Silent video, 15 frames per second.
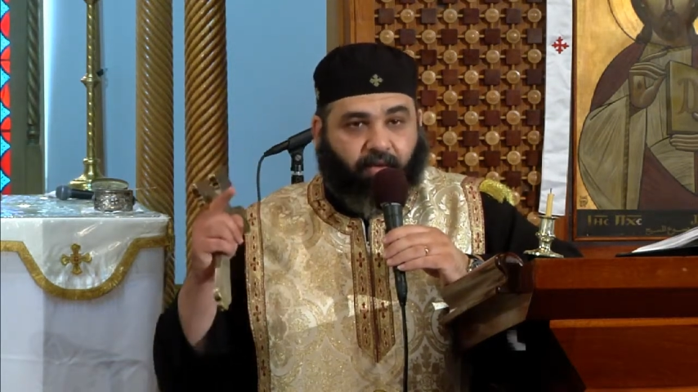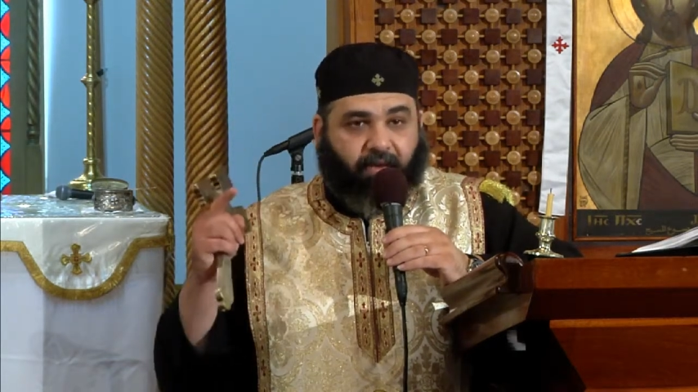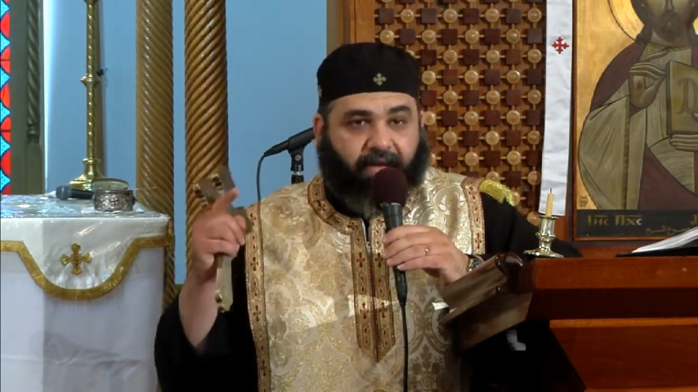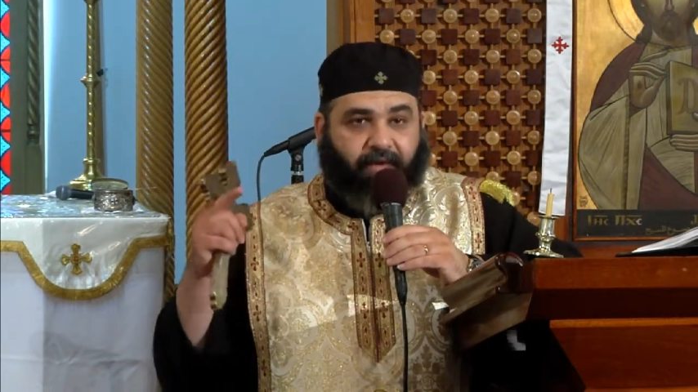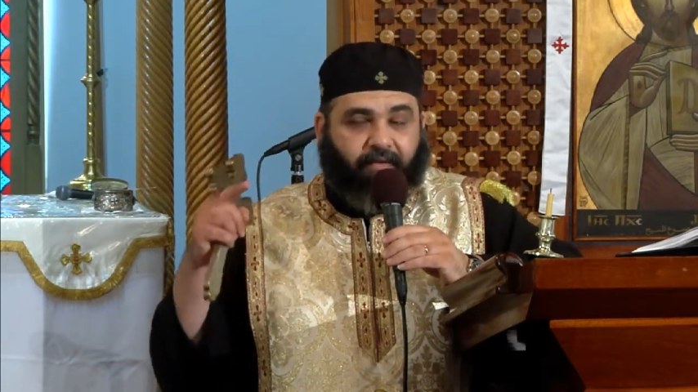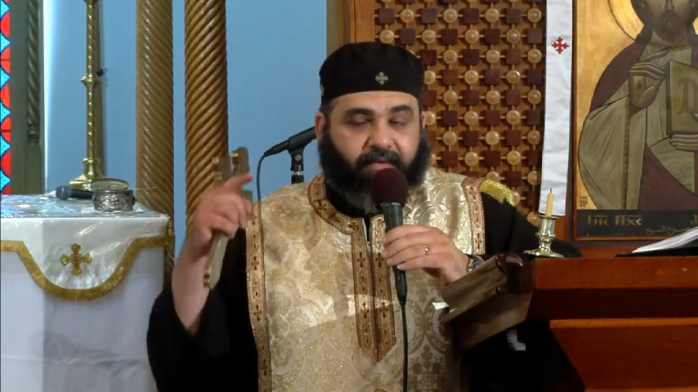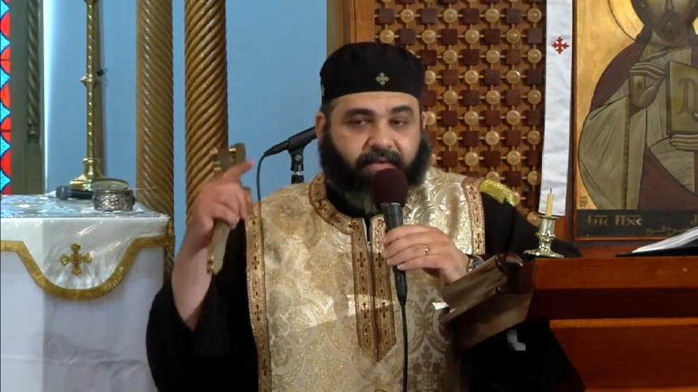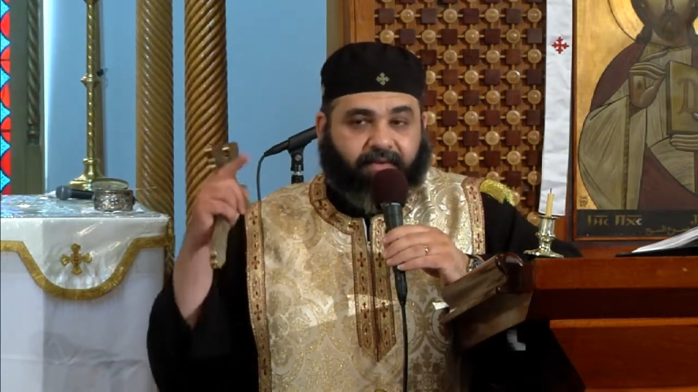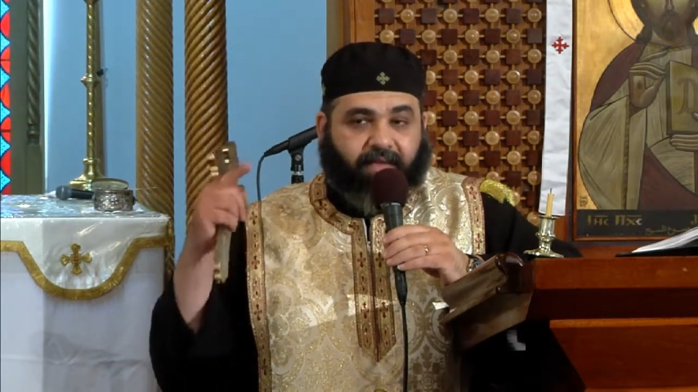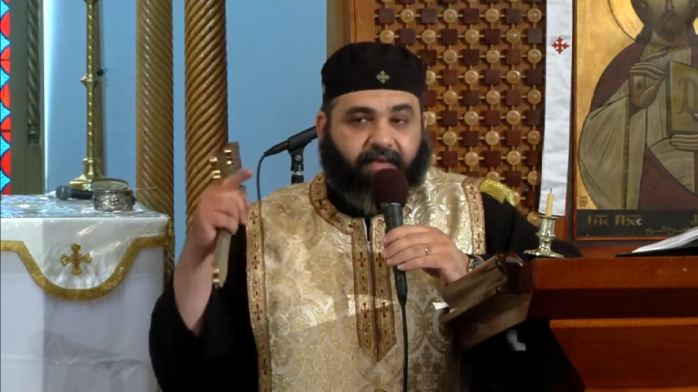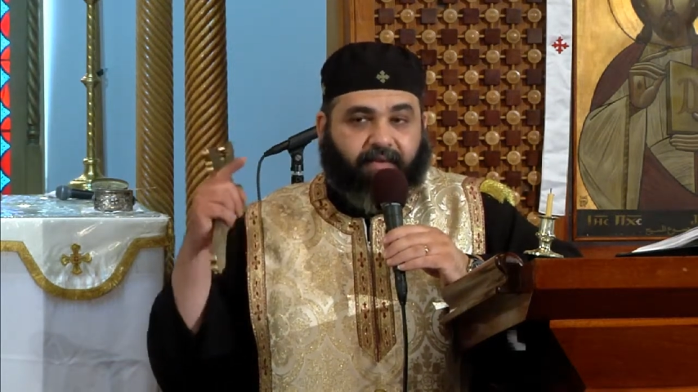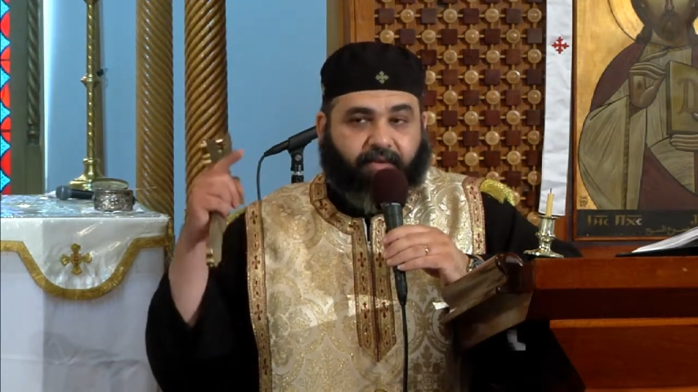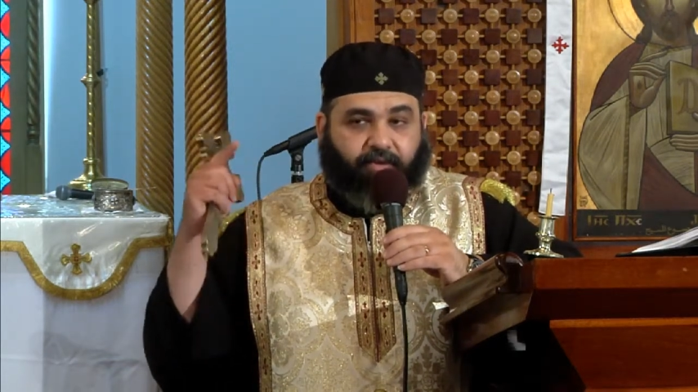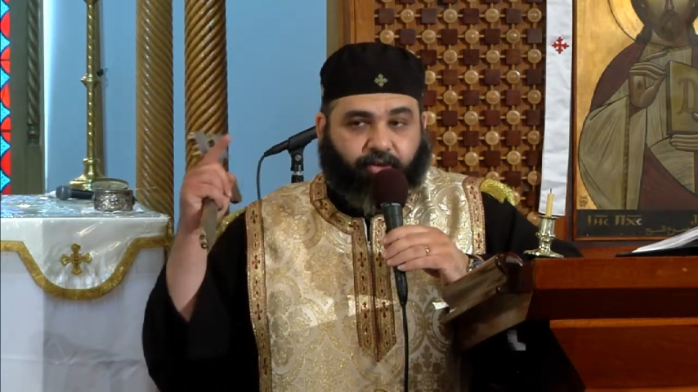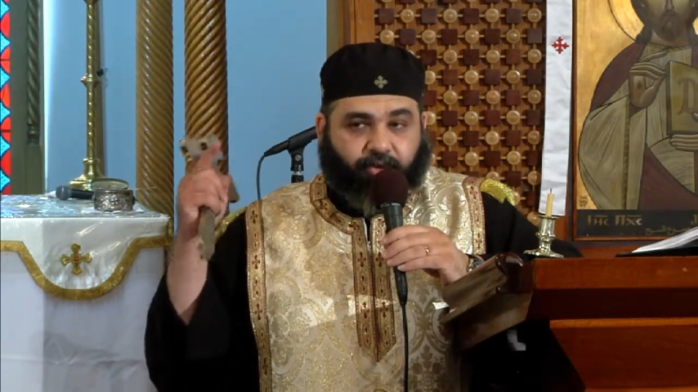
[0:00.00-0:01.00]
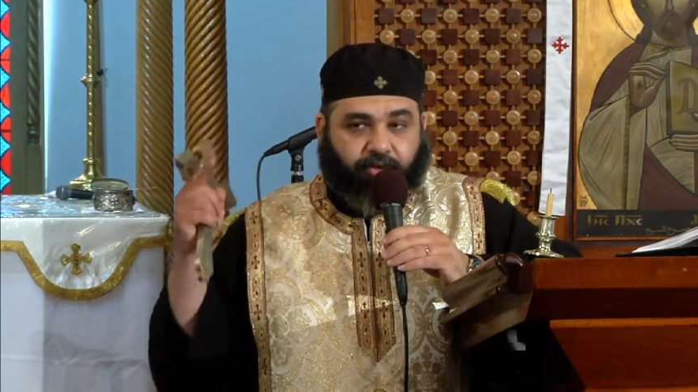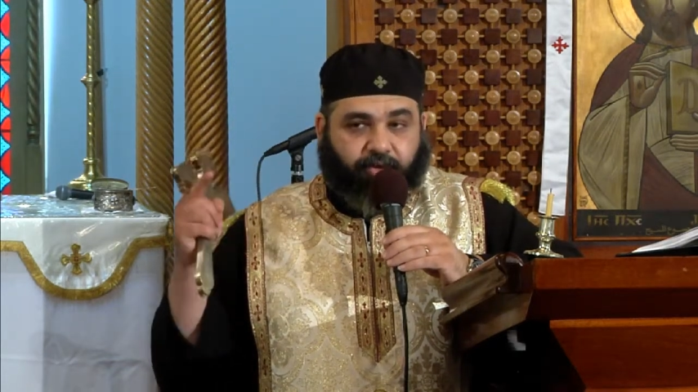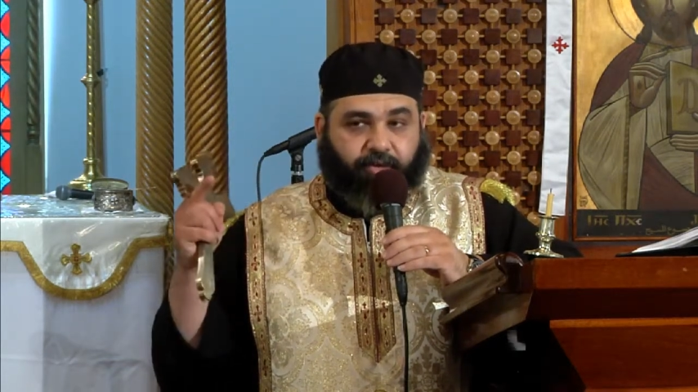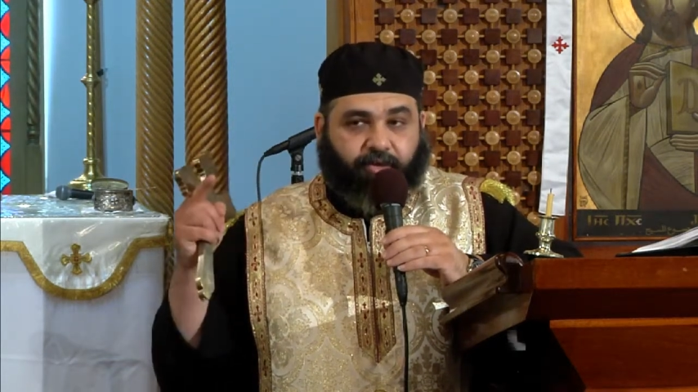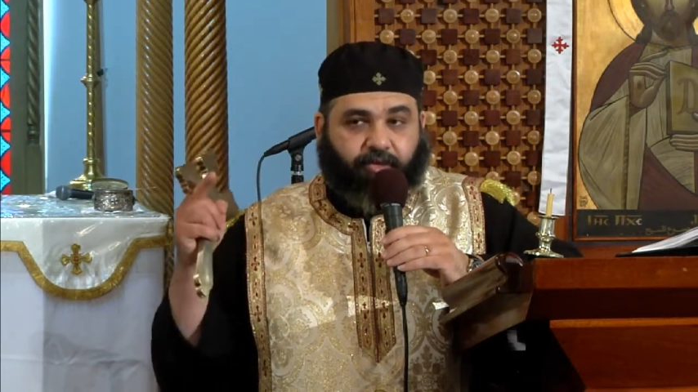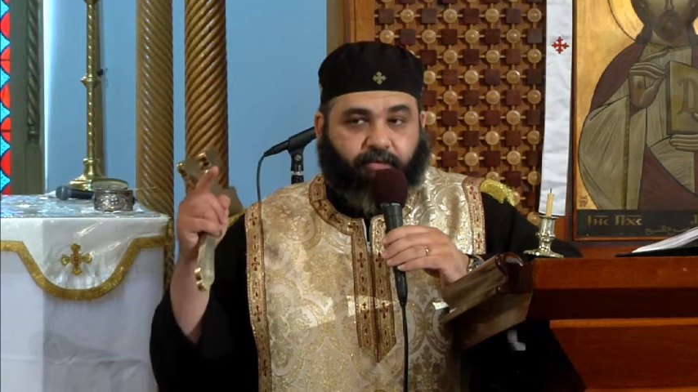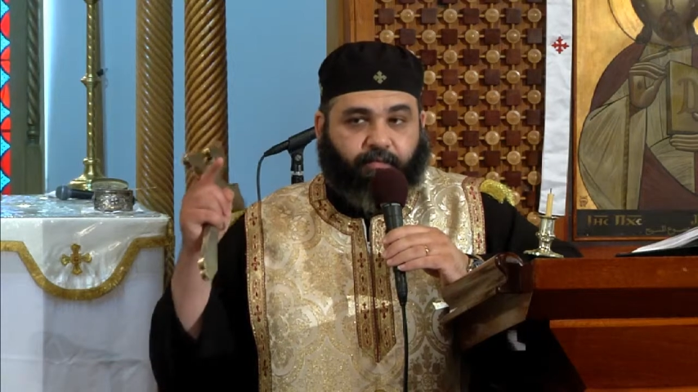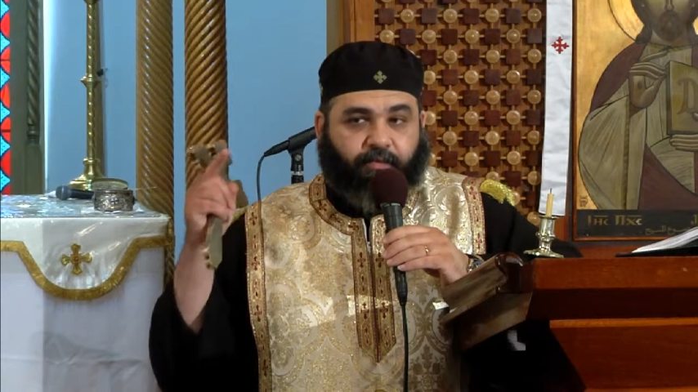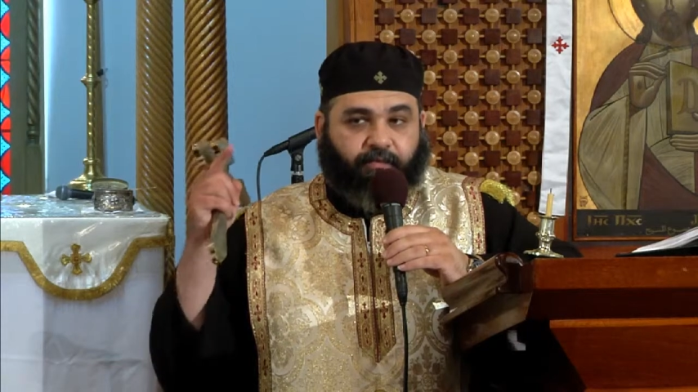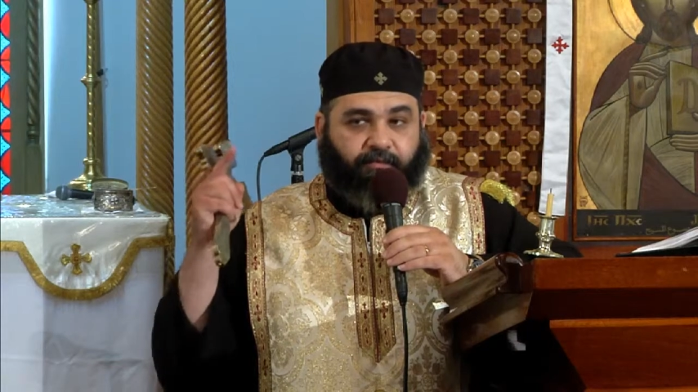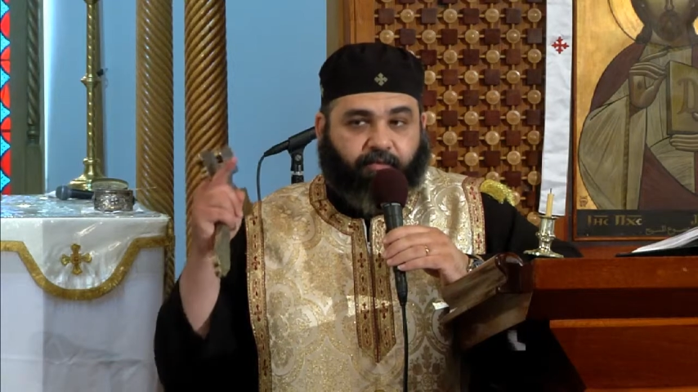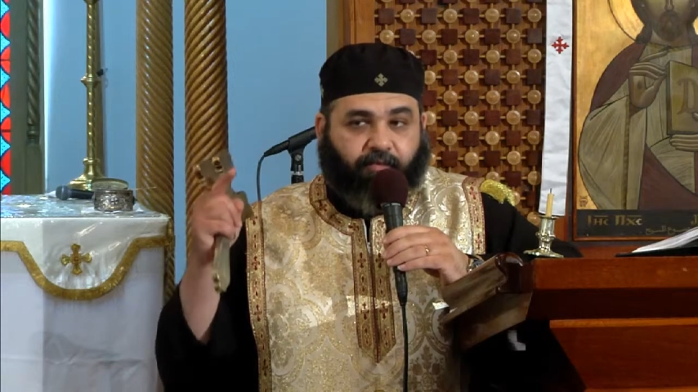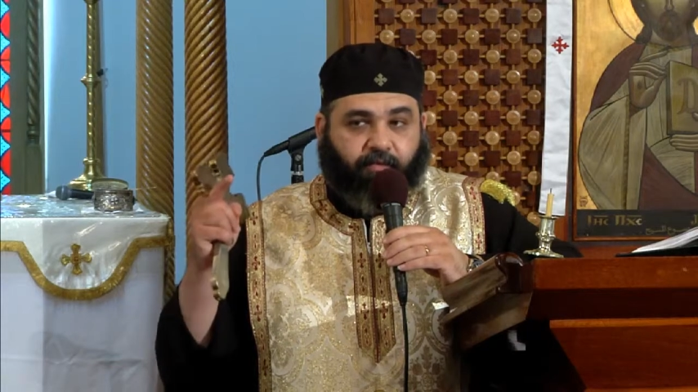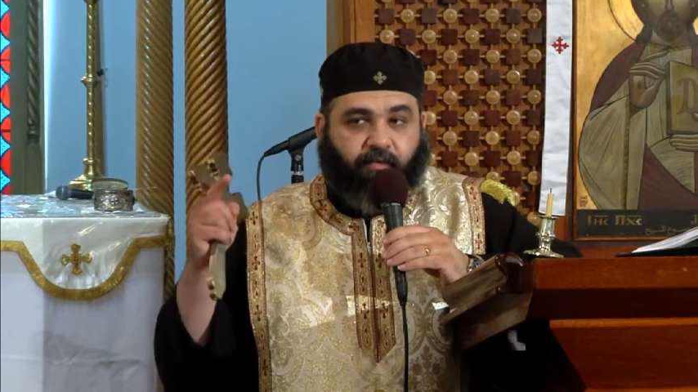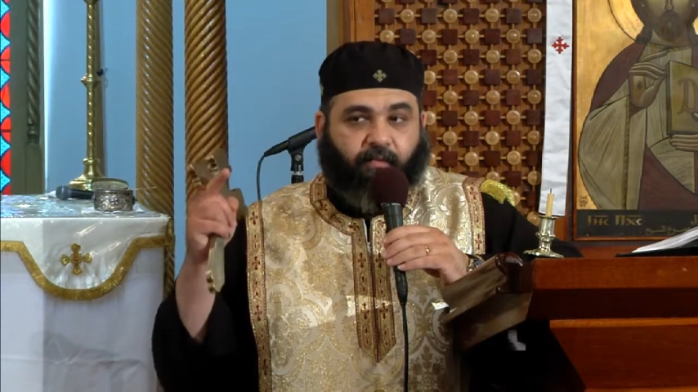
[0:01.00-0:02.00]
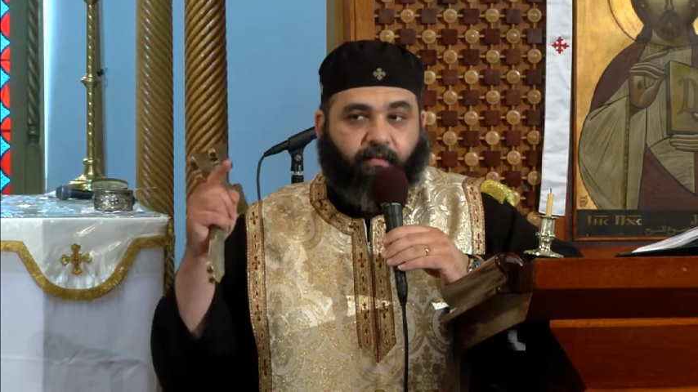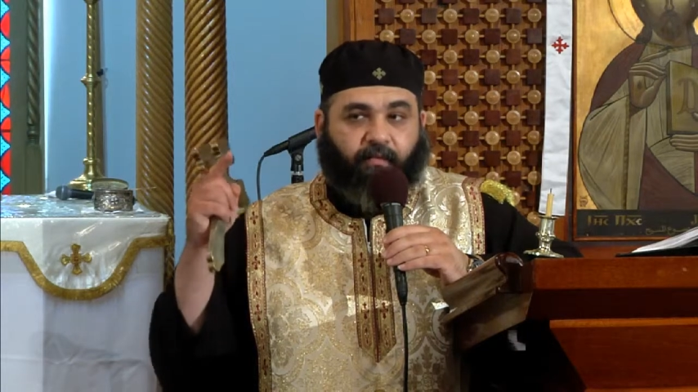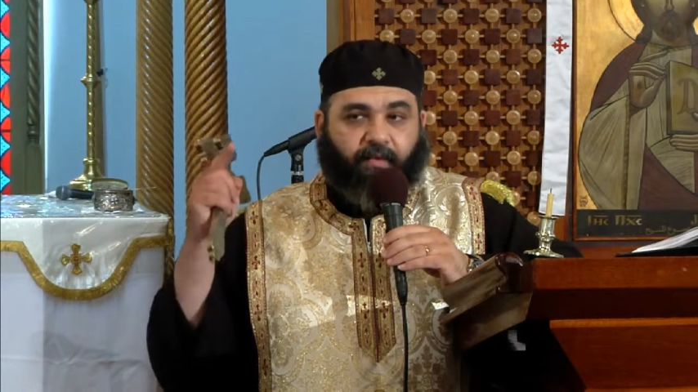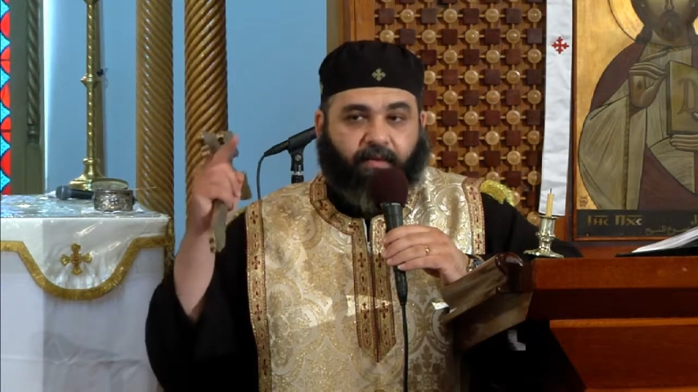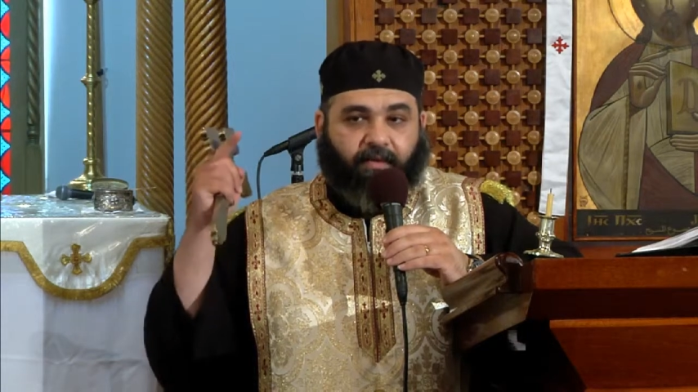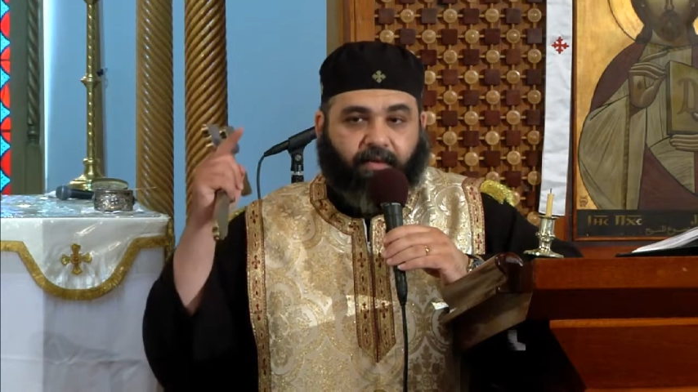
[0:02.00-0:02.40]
outside the church to perform